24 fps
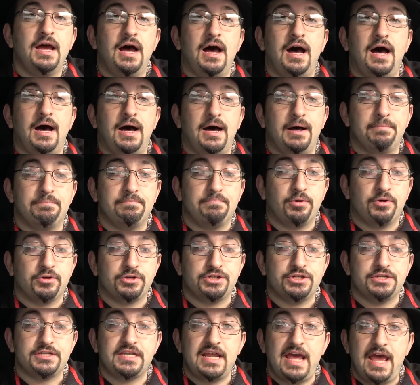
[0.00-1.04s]
uh,
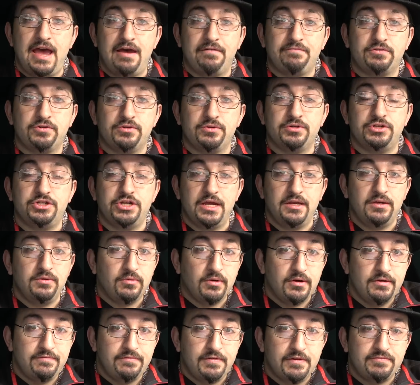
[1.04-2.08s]
purchased after
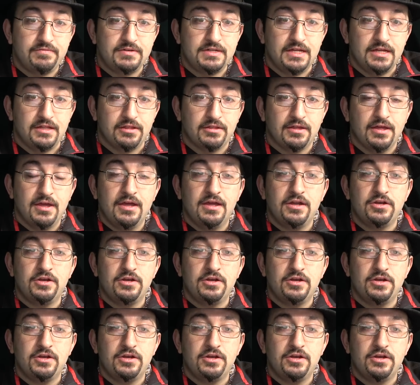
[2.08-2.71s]
January fifteenth